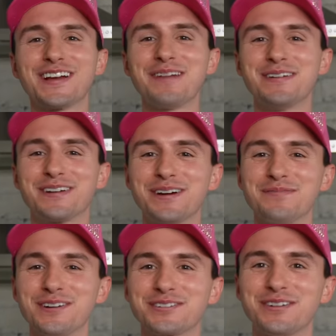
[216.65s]
like I'm in a
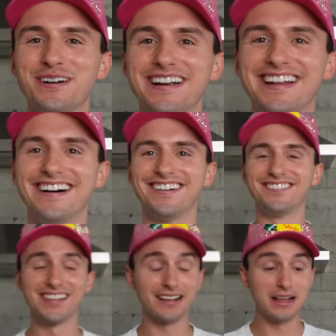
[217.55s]
commercial right now.
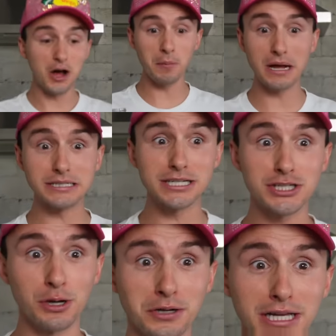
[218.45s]
Oh, this is so